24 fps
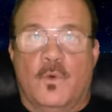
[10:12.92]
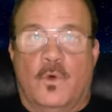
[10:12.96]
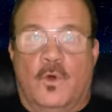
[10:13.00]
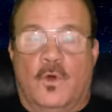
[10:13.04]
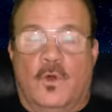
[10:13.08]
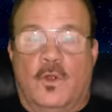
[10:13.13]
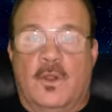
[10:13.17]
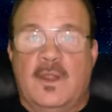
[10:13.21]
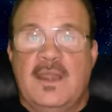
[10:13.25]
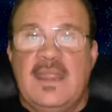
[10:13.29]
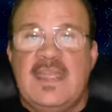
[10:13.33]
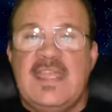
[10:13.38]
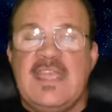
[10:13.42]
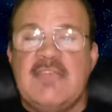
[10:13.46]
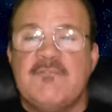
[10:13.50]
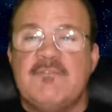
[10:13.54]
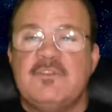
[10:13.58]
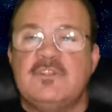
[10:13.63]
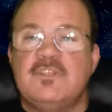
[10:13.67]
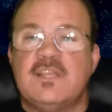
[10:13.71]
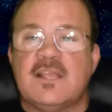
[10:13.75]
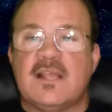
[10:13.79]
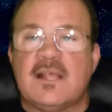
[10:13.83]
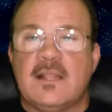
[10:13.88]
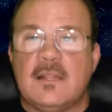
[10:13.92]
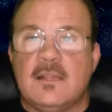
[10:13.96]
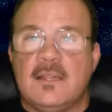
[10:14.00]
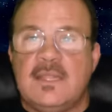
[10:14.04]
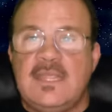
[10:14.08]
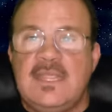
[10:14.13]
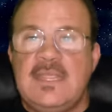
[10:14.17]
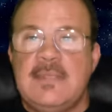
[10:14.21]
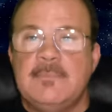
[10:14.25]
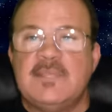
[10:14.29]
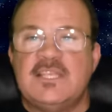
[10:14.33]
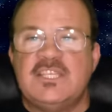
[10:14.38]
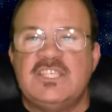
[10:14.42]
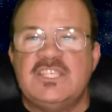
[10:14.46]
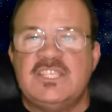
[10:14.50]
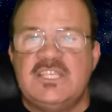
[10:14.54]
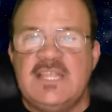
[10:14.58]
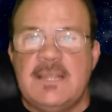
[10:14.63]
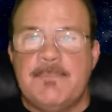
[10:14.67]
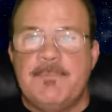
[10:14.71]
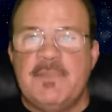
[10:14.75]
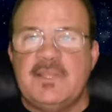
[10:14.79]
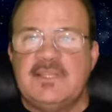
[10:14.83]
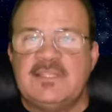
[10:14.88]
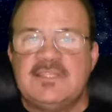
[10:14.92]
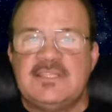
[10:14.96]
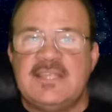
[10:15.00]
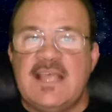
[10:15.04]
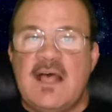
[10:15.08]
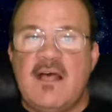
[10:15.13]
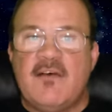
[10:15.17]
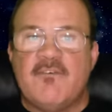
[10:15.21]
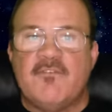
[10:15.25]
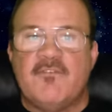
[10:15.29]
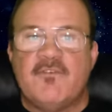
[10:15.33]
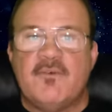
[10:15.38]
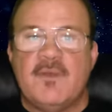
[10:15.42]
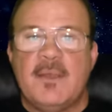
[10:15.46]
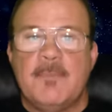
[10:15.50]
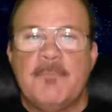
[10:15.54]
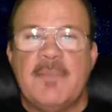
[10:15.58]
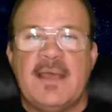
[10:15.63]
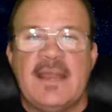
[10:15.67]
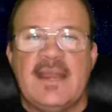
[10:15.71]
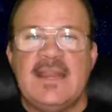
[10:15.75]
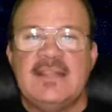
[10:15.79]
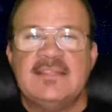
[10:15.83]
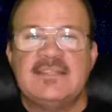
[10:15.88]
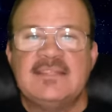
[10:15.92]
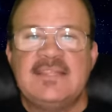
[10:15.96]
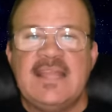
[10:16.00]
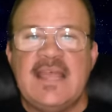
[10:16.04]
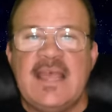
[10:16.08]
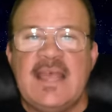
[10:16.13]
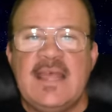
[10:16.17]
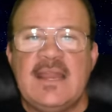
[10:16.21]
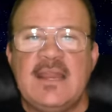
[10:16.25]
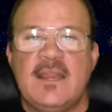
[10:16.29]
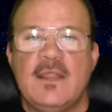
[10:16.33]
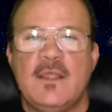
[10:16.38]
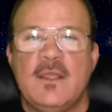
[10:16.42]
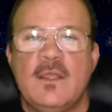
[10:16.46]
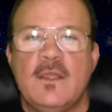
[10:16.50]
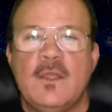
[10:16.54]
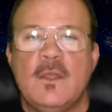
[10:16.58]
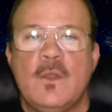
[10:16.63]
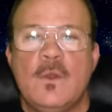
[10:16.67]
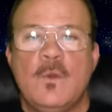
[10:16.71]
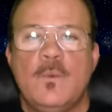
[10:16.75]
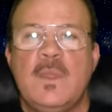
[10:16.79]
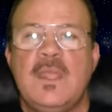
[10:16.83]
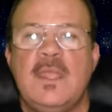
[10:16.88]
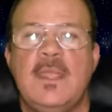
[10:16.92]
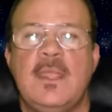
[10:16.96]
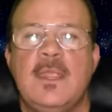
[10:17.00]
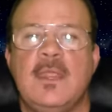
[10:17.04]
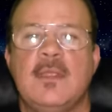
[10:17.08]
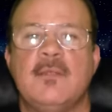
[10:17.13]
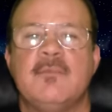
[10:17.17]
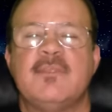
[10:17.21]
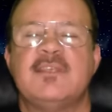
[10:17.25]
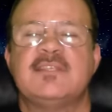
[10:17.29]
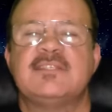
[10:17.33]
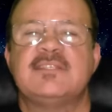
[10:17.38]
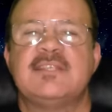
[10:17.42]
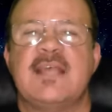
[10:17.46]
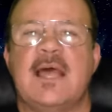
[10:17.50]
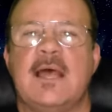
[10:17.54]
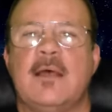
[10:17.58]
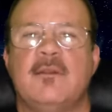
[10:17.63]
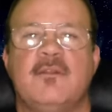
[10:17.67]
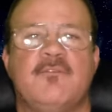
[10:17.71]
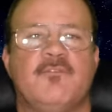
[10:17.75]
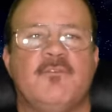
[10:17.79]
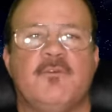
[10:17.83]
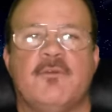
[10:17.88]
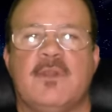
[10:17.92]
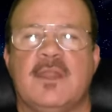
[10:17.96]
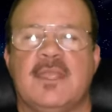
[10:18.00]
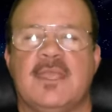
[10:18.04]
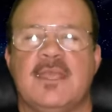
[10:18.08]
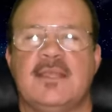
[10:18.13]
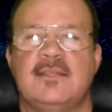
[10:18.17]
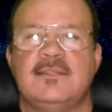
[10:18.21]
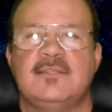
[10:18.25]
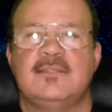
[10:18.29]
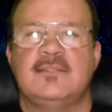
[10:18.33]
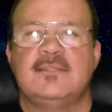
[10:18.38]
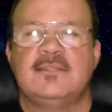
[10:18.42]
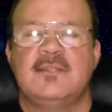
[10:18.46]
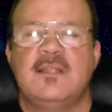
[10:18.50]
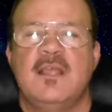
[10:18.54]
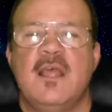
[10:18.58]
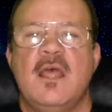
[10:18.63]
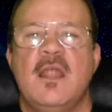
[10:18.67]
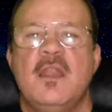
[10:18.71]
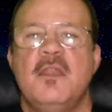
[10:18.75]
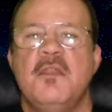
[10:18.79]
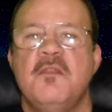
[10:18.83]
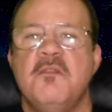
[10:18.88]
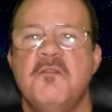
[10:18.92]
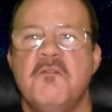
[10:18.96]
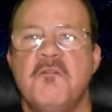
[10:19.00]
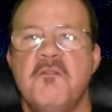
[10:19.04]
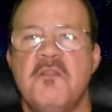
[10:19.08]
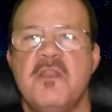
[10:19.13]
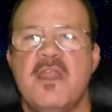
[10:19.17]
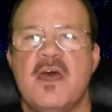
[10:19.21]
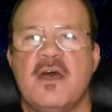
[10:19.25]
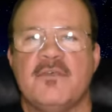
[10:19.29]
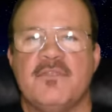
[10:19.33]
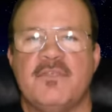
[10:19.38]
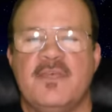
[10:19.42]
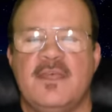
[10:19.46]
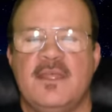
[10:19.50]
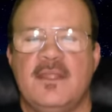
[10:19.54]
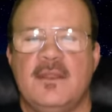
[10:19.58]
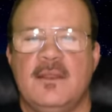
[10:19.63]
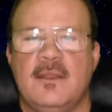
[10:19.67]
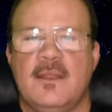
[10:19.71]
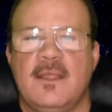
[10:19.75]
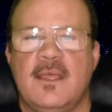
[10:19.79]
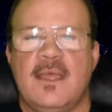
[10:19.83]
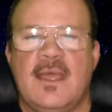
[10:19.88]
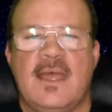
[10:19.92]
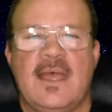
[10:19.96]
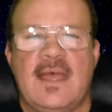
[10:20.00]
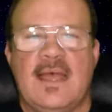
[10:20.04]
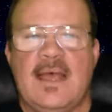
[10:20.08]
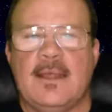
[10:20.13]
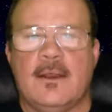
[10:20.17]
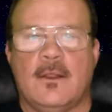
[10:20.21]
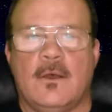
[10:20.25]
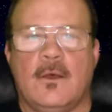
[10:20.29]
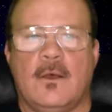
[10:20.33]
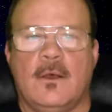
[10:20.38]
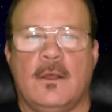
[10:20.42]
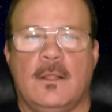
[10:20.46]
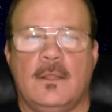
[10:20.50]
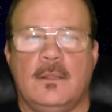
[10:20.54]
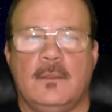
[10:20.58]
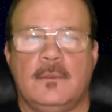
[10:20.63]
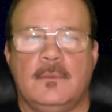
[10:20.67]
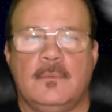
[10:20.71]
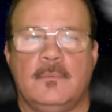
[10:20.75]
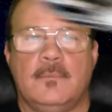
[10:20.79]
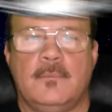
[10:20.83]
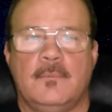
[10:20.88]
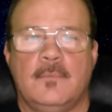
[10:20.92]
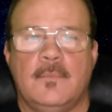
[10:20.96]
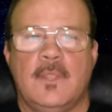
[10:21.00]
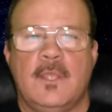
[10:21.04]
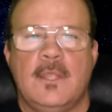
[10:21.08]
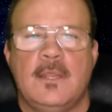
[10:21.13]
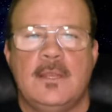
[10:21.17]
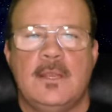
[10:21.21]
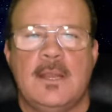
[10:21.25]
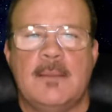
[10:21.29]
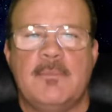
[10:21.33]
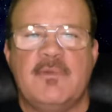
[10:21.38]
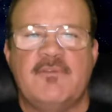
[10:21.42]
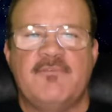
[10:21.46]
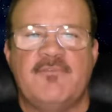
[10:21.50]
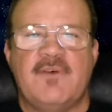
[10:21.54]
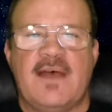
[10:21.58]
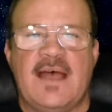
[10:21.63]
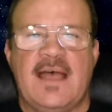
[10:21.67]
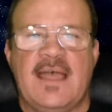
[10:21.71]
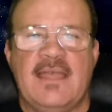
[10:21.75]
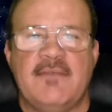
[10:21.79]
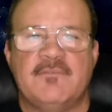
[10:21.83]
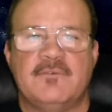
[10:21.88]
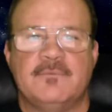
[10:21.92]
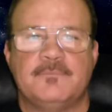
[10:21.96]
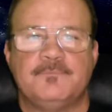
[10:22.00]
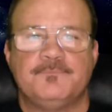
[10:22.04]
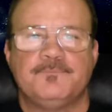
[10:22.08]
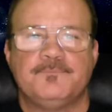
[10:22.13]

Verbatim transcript: or even to claim the ship itself. But instead, we hear the sound of crickets. Nothing at all. Number five,